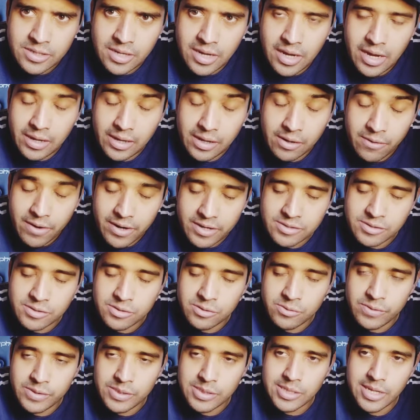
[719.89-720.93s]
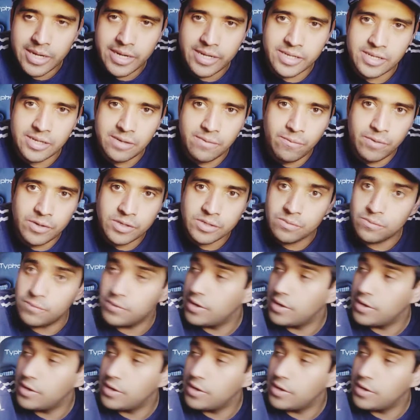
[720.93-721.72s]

uh, and Crash Twin Sanity, which we